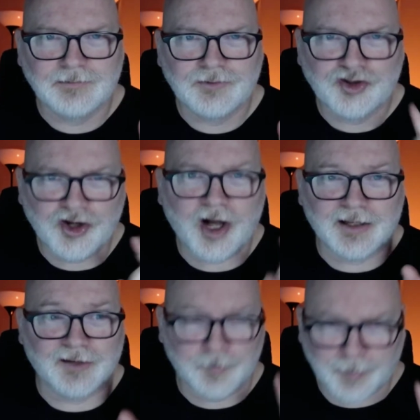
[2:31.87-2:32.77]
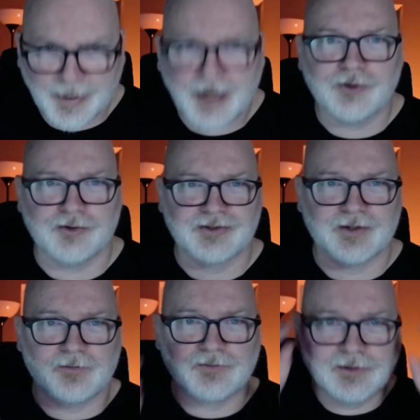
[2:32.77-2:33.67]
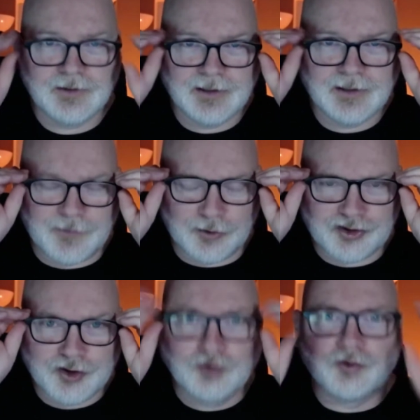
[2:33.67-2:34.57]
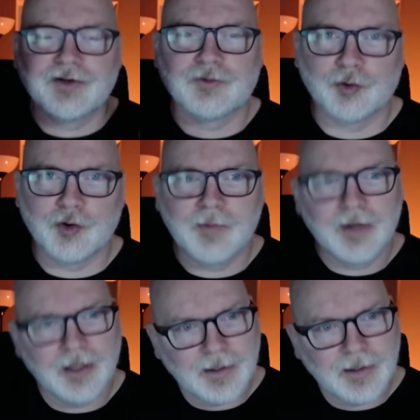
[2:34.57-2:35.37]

Shocking. So prepare yourselves. If there's children in the room,